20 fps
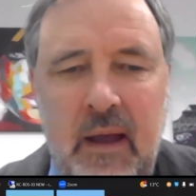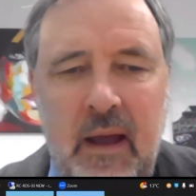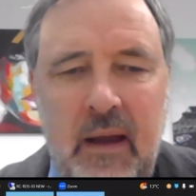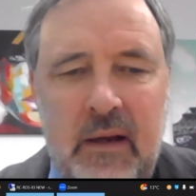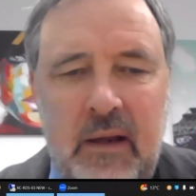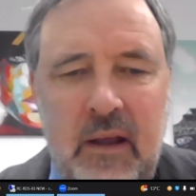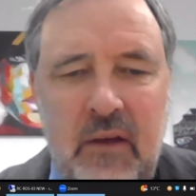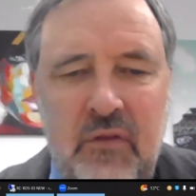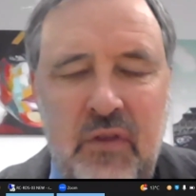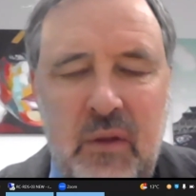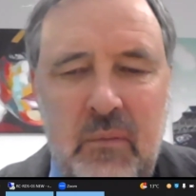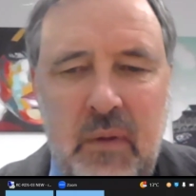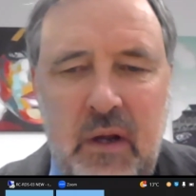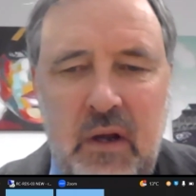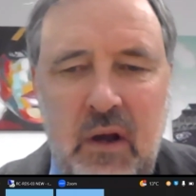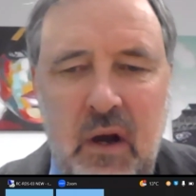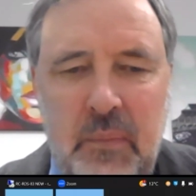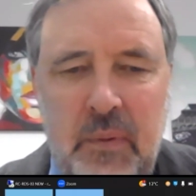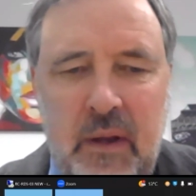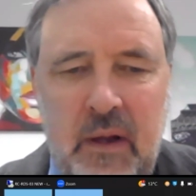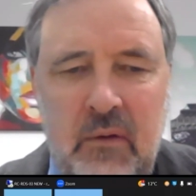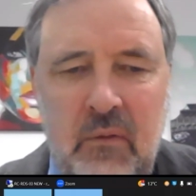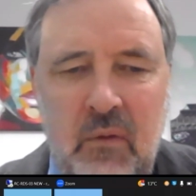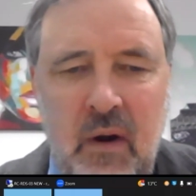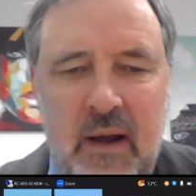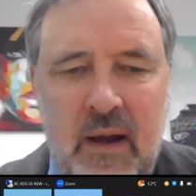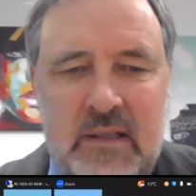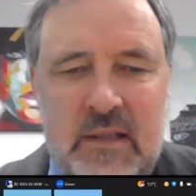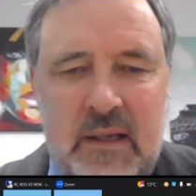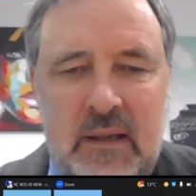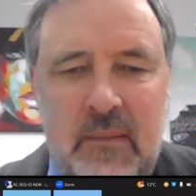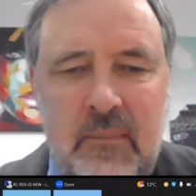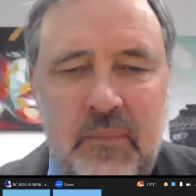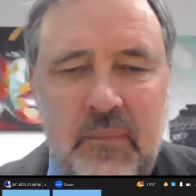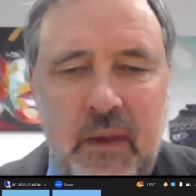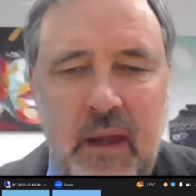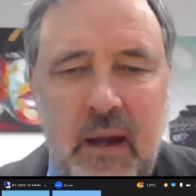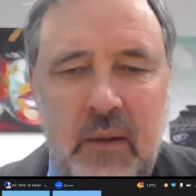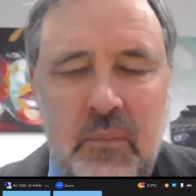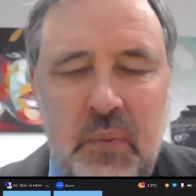And give them a copy in writing
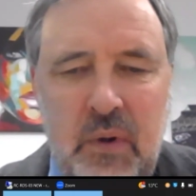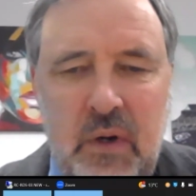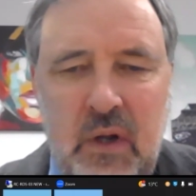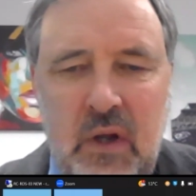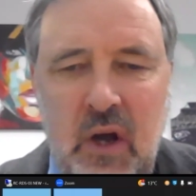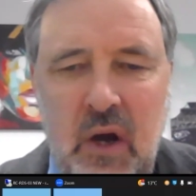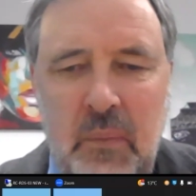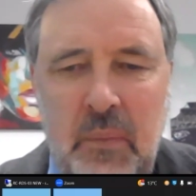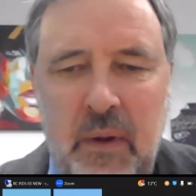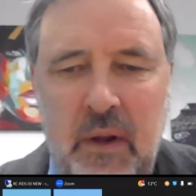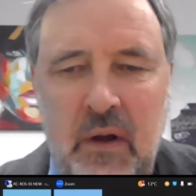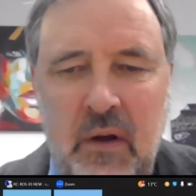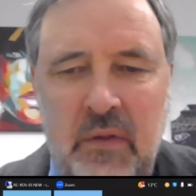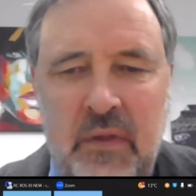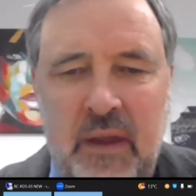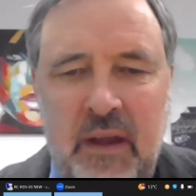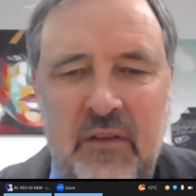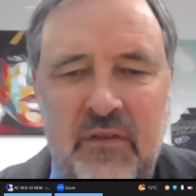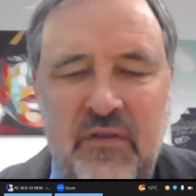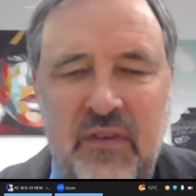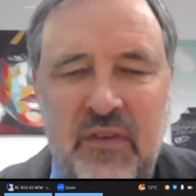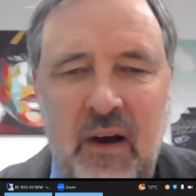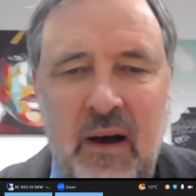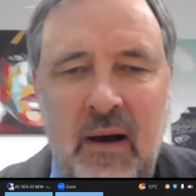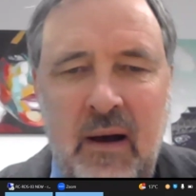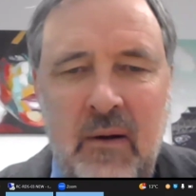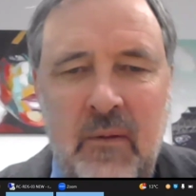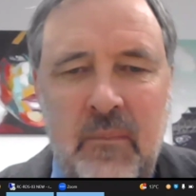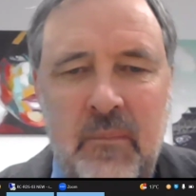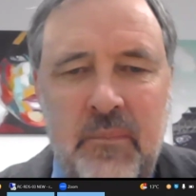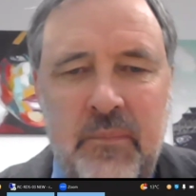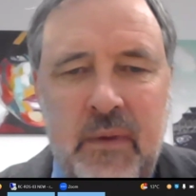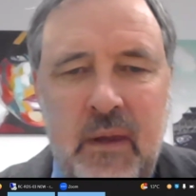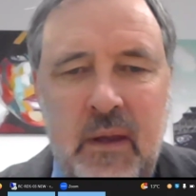and put a copy on their file.